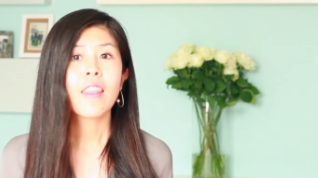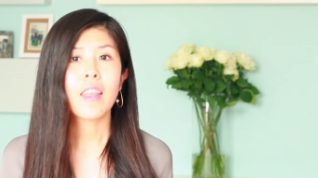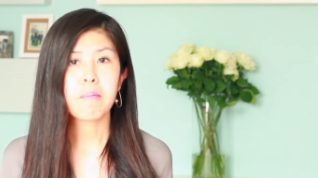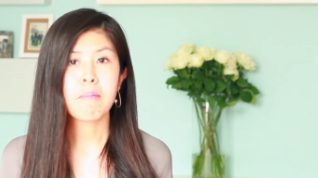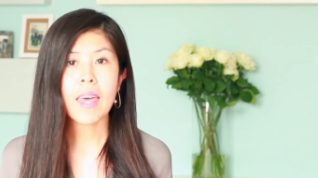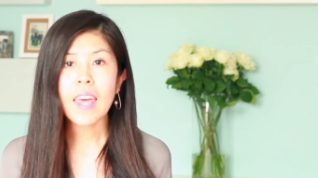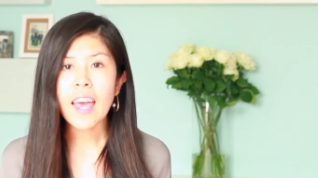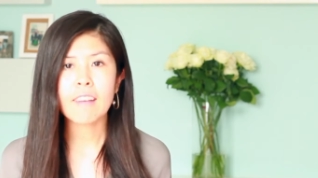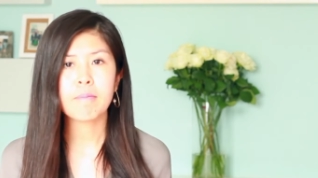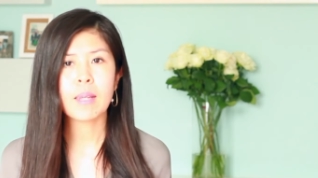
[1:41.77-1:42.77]
they may
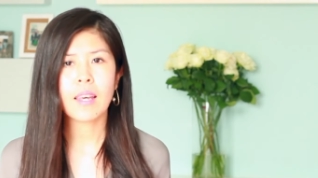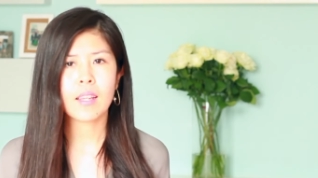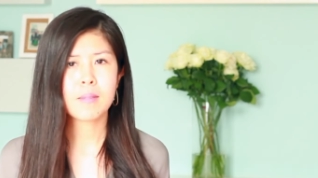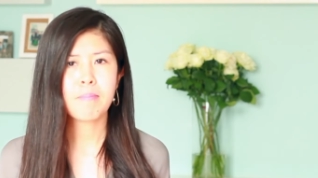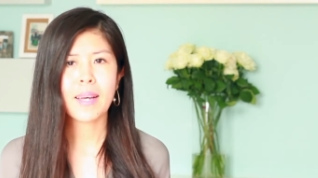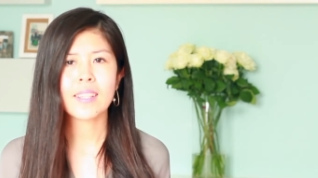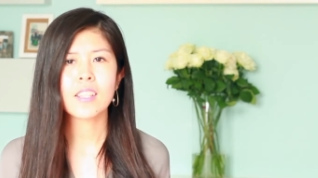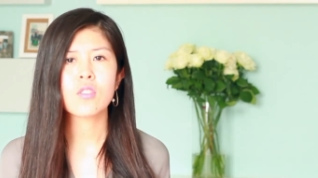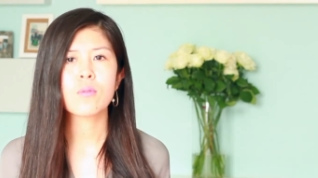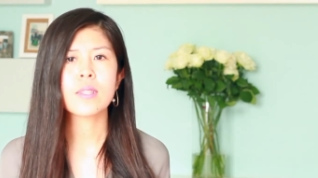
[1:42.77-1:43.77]
have been
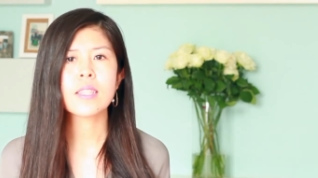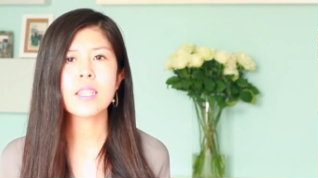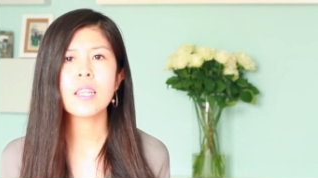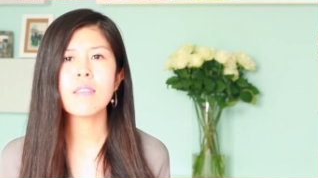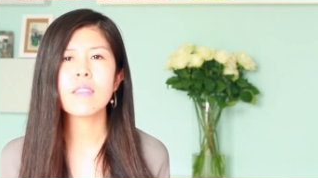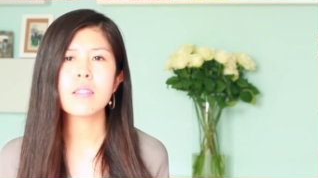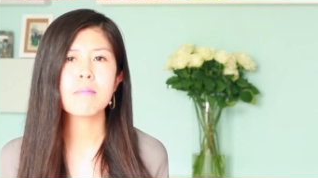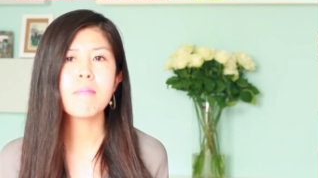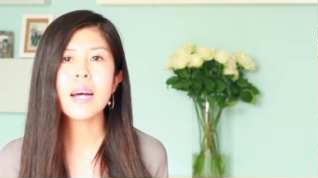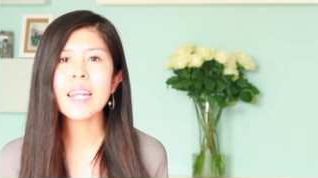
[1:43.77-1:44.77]
expecting to receive this
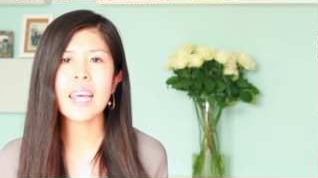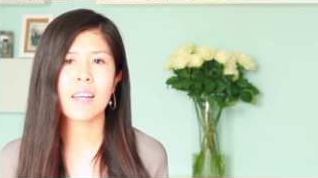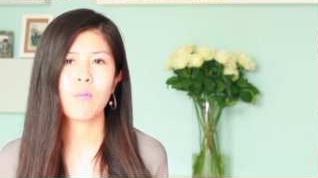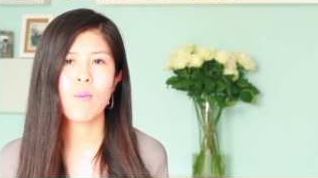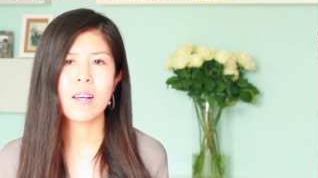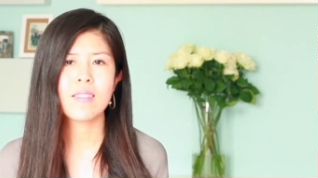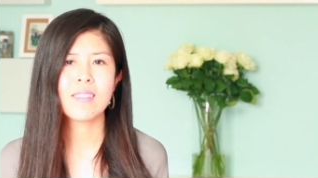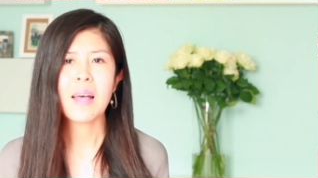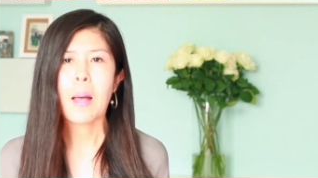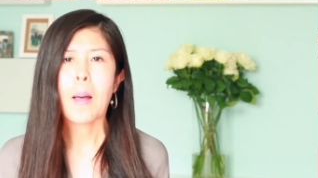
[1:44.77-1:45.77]
money at once,